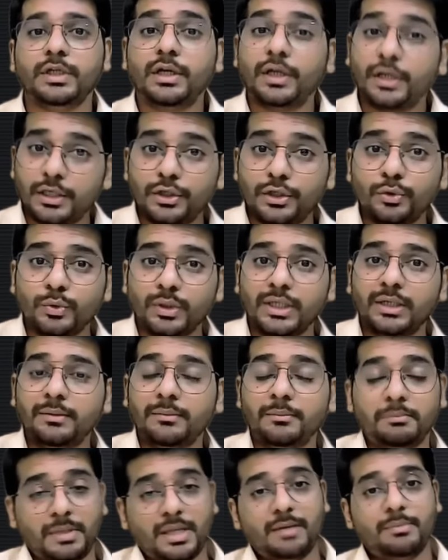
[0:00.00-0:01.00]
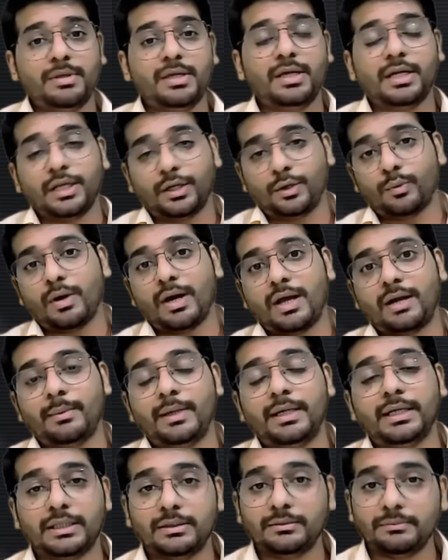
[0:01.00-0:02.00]
renewal may be a
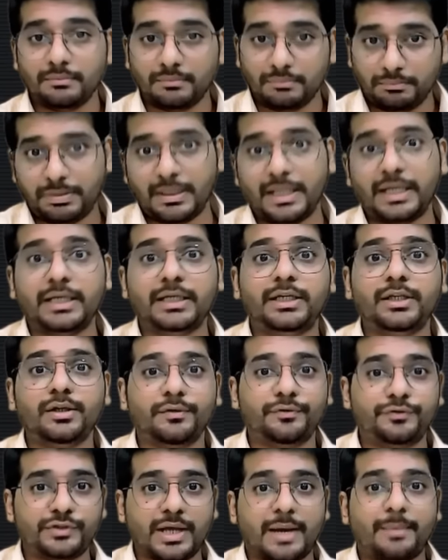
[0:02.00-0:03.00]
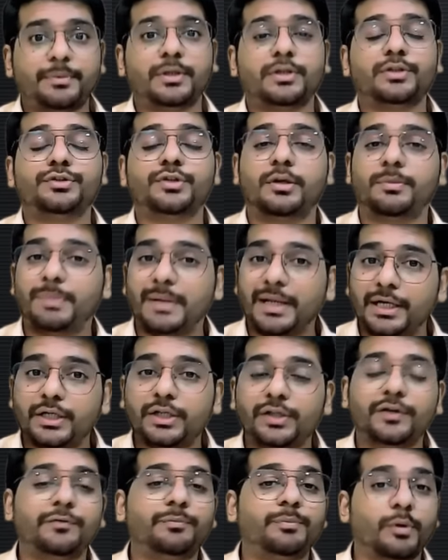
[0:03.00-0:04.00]
requirement in plenty of chapters or
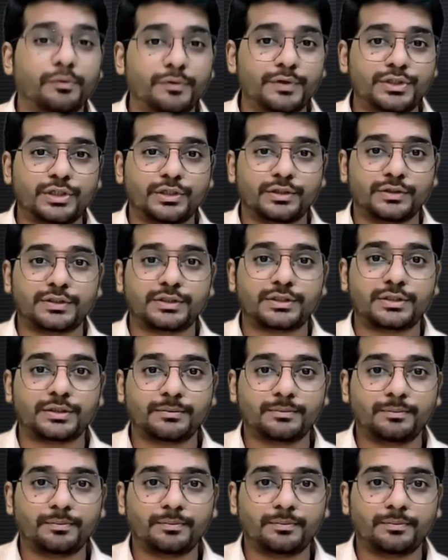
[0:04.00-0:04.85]
plenty of provisions,